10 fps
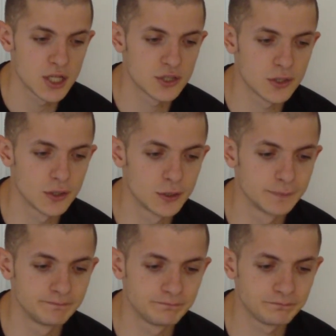
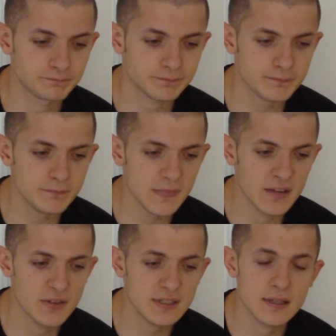So
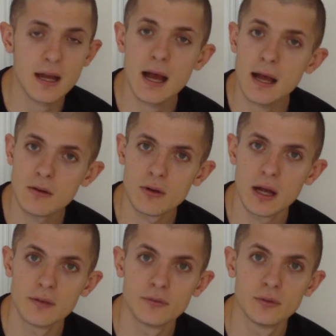that's how
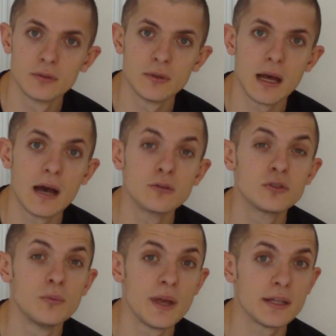I will
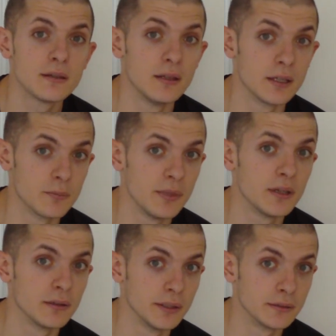automate link
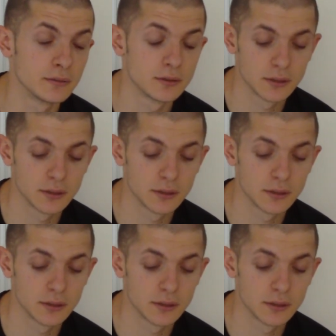building.